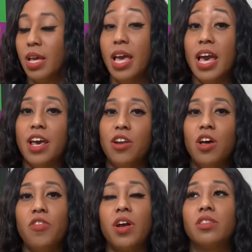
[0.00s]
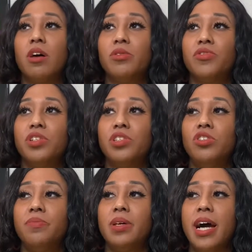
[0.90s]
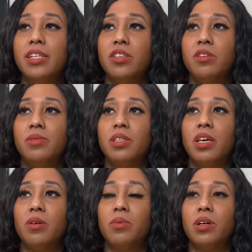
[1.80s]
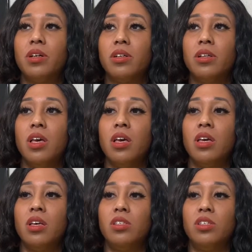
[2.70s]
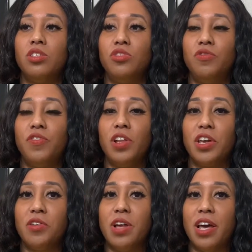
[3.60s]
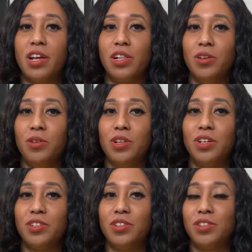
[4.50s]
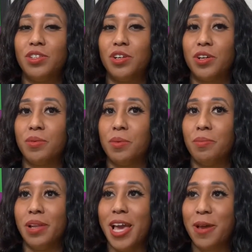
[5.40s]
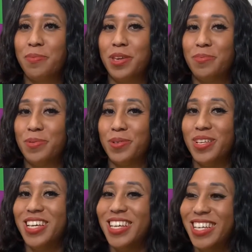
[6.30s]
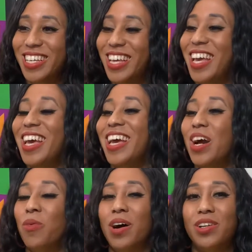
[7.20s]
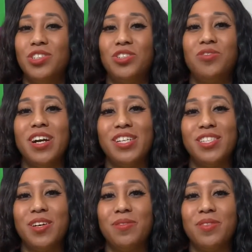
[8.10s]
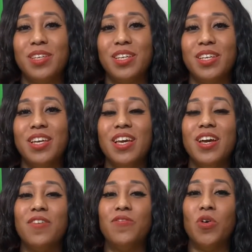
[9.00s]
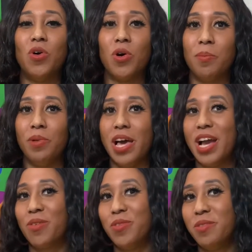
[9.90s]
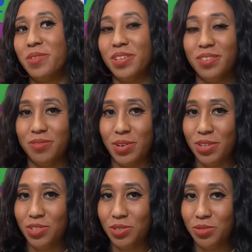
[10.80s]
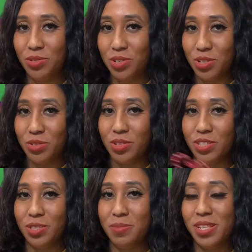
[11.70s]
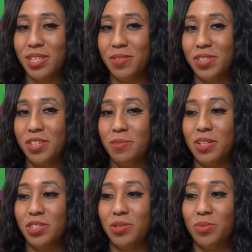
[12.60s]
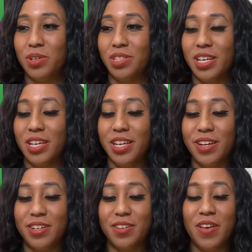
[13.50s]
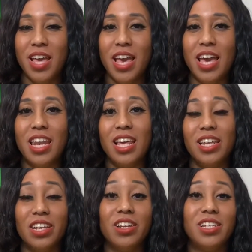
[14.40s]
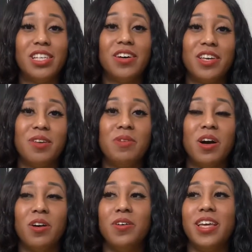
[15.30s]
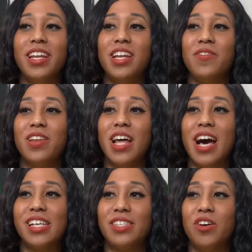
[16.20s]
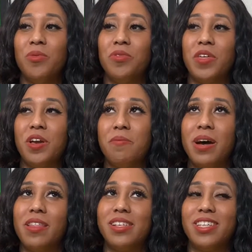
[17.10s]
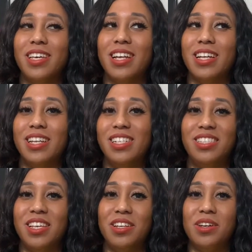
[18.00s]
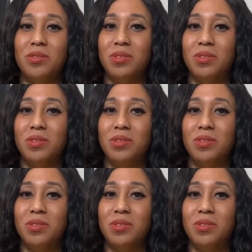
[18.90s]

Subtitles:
And another thing I thought was really stupid, Ice Cube said, well, since you feel like you're not included under the term black people, why don't you write something for black women? Why don't you, submit something to me that you want taken care of? And they literally told him no. They didn't even lie and say, oh, we'll think about it. That's a good idea. They just said no.